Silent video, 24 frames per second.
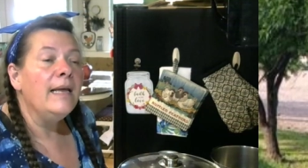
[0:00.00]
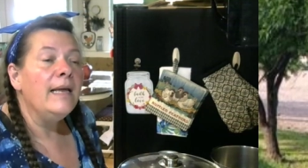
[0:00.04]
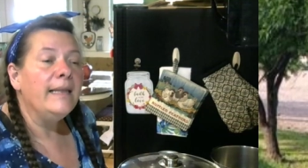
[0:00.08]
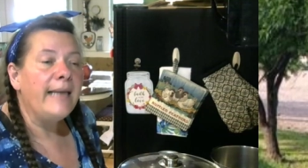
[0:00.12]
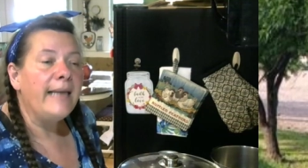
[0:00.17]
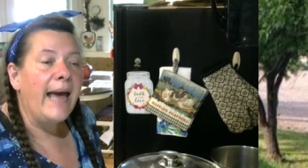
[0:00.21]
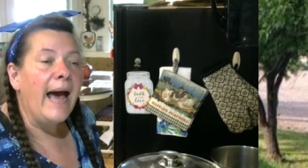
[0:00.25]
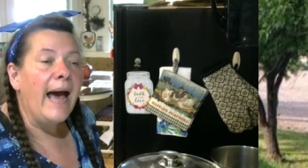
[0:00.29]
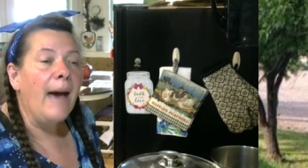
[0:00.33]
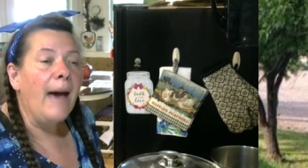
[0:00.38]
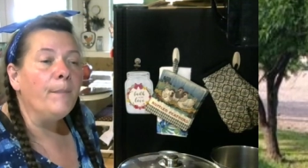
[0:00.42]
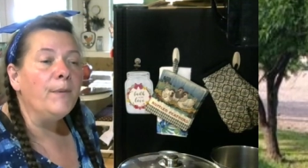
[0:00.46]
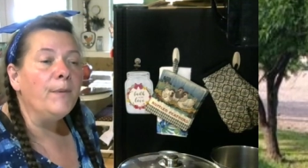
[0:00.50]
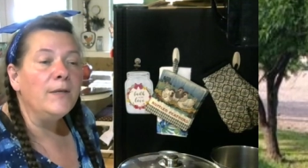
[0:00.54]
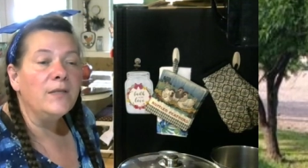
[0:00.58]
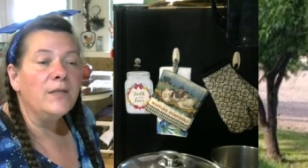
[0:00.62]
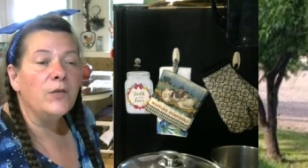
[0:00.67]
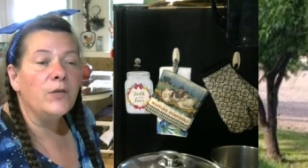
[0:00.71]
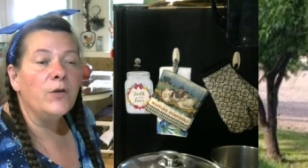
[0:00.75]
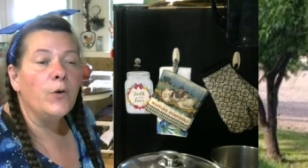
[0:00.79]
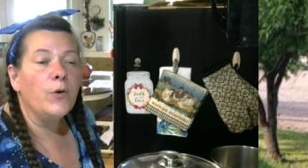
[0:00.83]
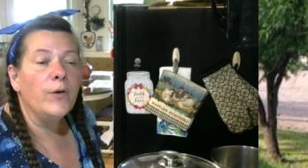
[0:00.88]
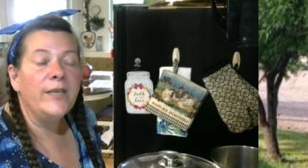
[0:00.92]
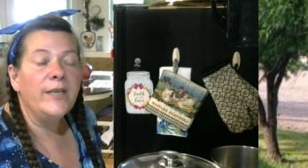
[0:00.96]
The apples
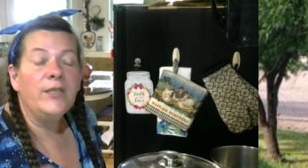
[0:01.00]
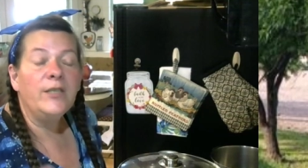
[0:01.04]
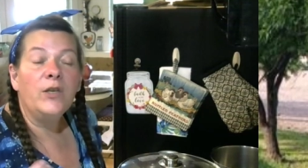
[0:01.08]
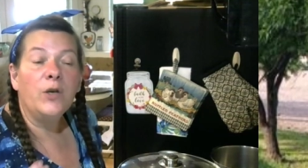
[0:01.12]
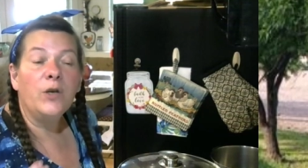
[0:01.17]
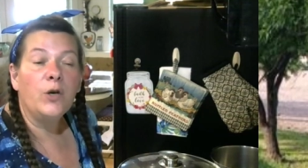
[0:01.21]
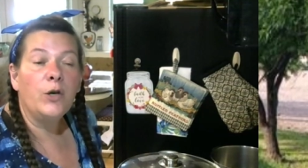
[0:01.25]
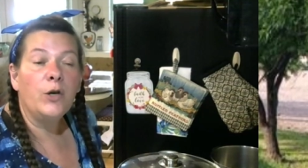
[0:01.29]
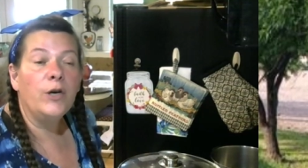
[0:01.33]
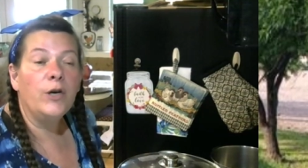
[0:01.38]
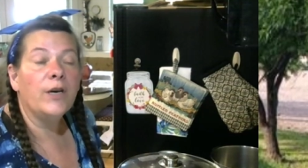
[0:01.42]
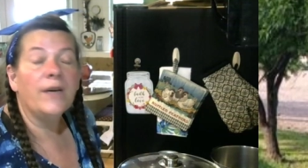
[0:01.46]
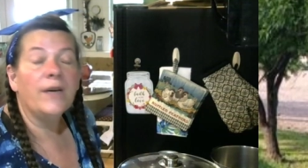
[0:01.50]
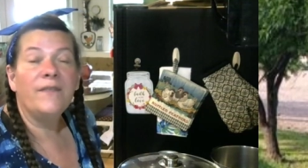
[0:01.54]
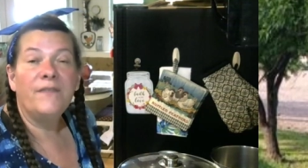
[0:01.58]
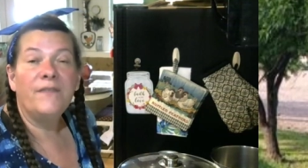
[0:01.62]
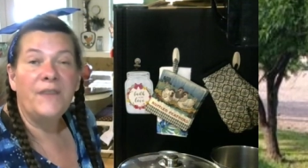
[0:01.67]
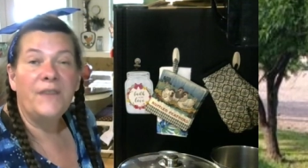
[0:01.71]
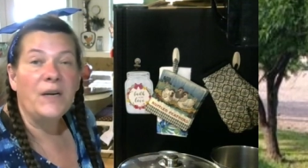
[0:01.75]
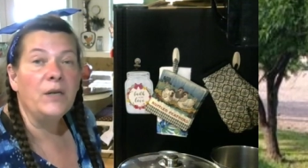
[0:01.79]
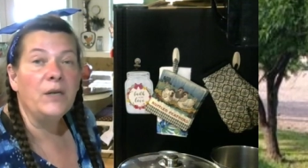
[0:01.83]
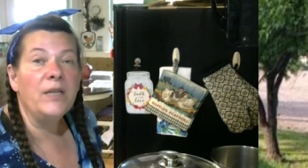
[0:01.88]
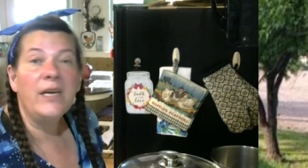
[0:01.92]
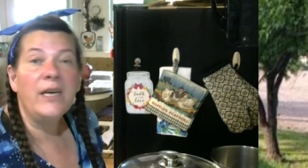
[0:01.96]
are going to cook
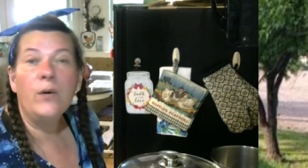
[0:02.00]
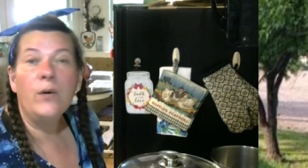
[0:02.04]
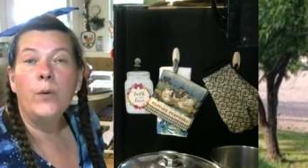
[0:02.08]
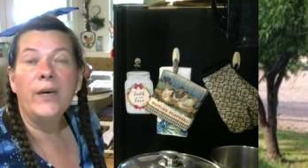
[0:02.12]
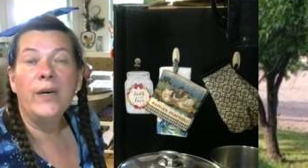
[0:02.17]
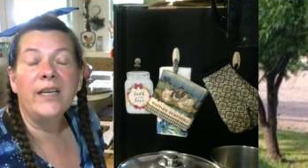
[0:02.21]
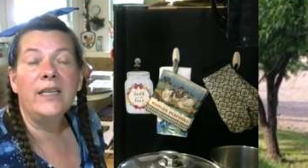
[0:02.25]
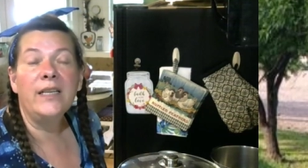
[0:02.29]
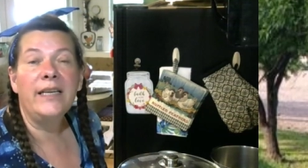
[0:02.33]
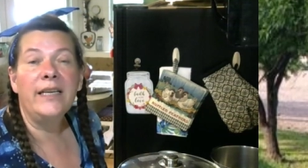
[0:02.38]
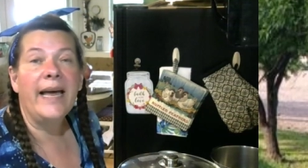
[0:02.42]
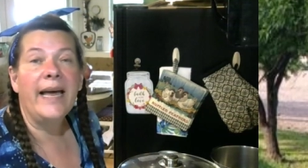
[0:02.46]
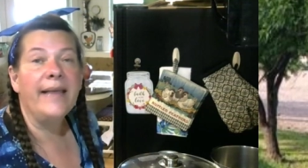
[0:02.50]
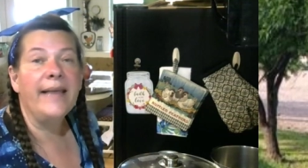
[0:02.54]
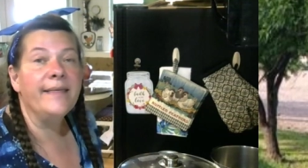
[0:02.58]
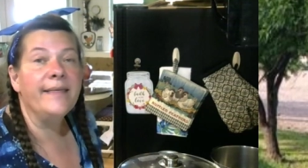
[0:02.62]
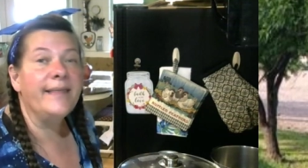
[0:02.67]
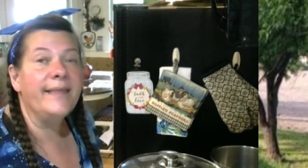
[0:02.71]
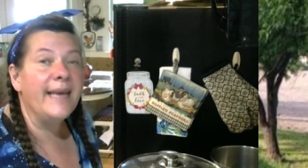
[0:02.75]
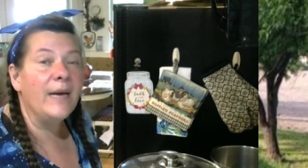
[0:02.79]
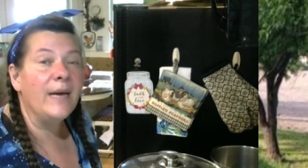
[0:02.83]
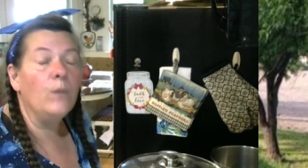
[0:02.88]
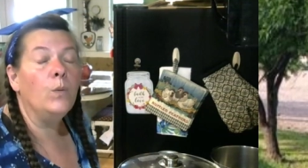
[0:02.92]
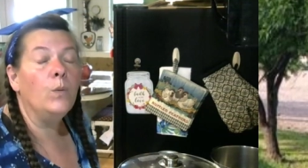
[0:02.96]
fairly quickly, and
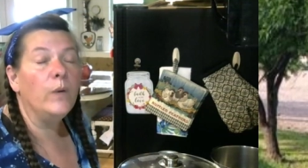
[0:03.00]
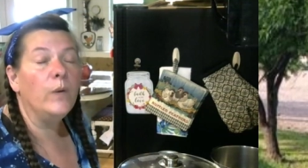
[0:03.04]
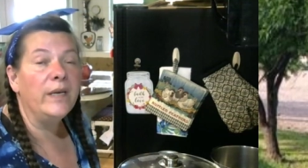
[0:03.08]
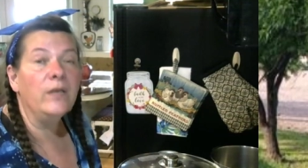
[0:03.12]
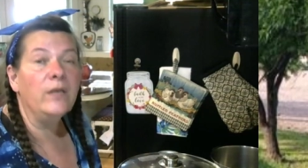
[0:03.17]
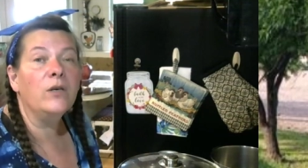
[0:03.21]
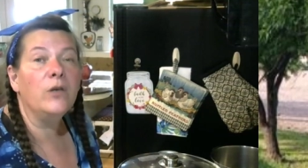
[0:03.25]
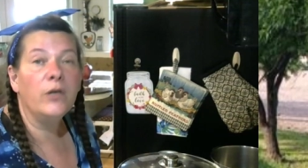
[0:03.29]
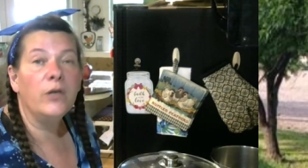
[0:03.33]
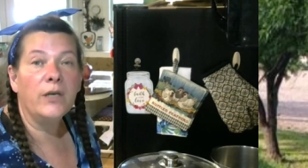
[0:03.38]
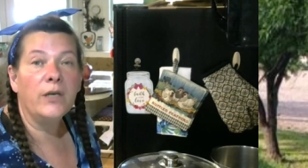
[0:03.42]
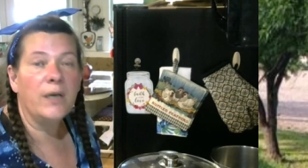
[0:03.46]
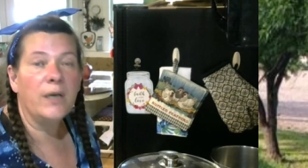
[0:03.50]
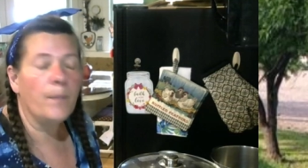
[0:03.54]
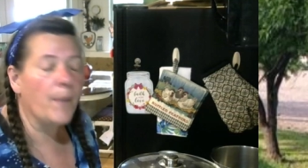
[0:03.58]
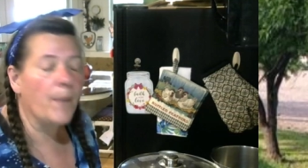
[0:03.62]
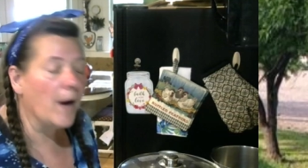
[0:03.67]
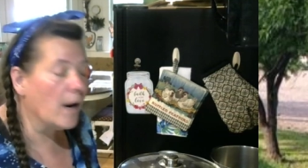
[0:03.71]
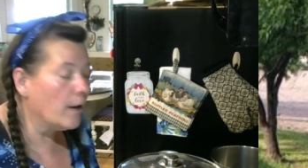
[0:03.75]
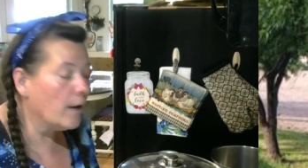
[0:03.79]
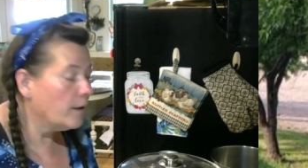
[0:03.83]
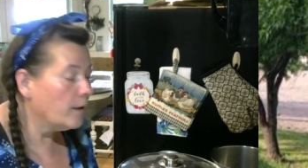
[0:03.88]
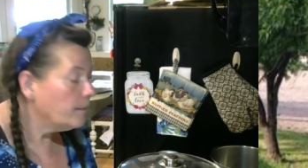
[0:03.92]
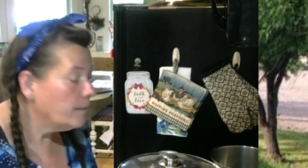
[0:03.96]
they will cook
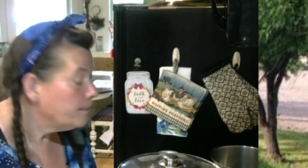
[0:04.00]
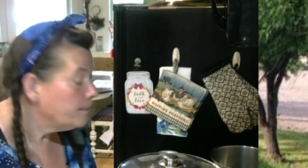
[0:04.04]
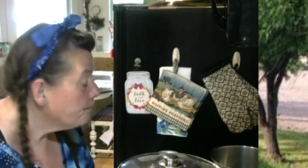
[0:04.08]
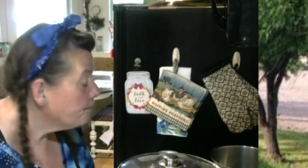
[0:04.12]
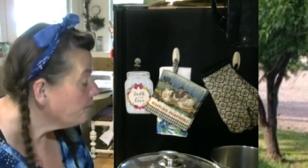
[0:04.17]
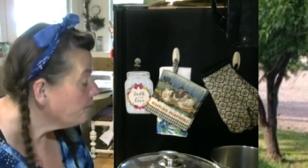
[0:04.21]
apart.